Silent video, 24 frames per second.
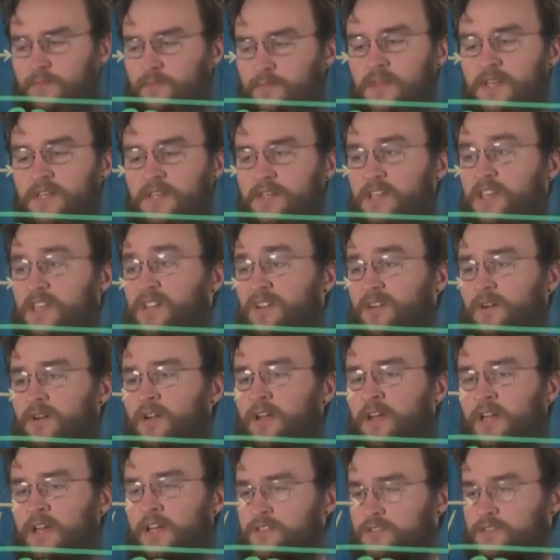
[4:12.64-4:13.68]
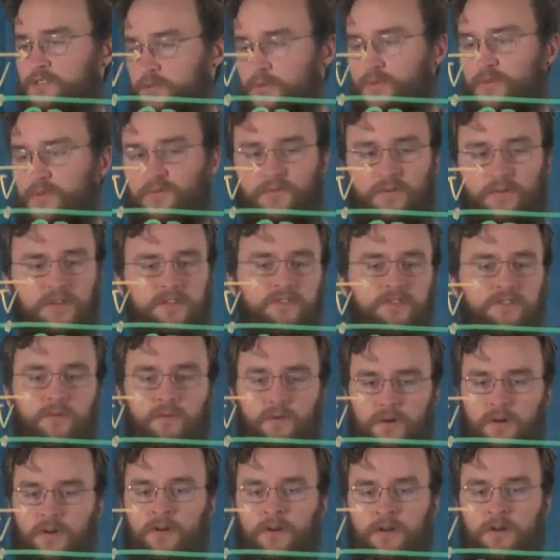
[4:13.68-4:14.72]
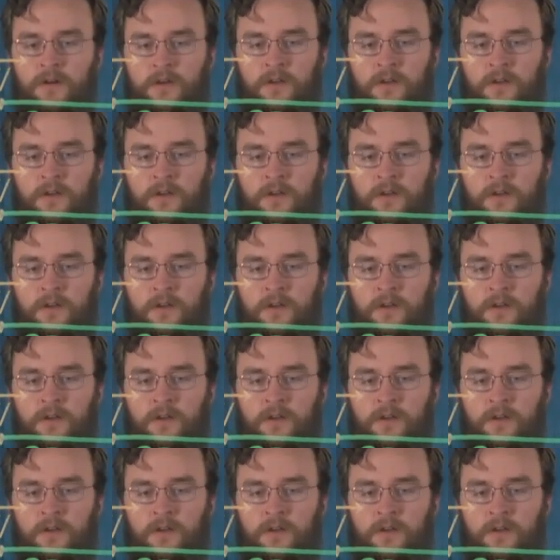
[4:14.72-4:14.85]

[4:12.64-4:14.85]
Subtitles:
mean here to the front door.